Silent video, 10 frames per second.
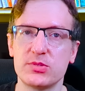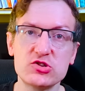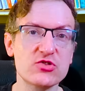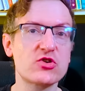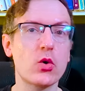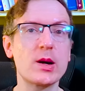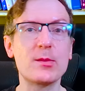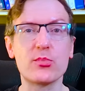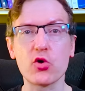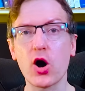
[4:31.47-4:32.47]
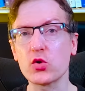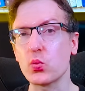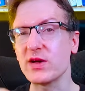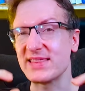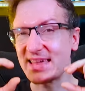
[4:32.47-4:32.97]
But just going
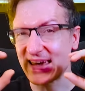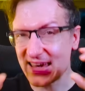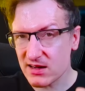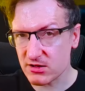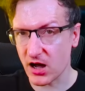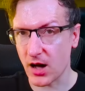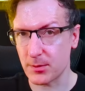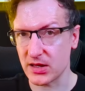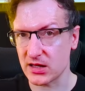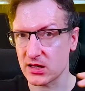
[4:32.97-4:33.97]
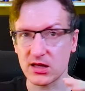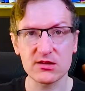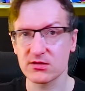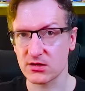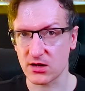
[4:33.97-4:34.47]
broad within a topic
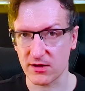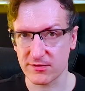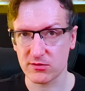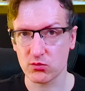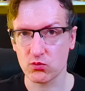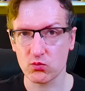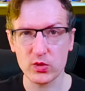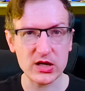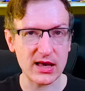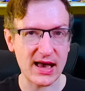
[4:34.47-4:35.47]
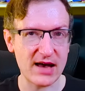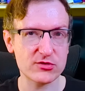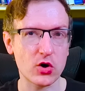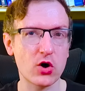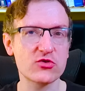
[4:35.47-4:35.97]
isn't enough. We have
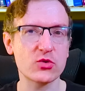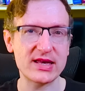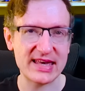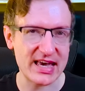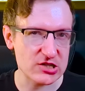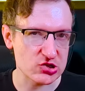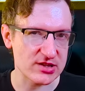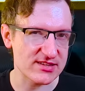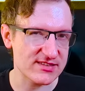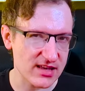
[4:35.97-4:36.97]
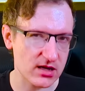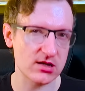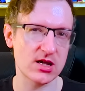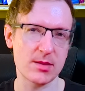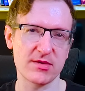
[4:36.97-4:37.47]
to also engage in the
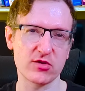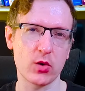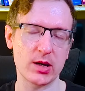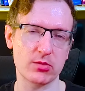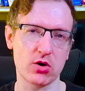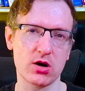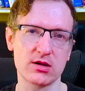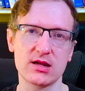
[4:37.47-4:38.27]
second type of going broad,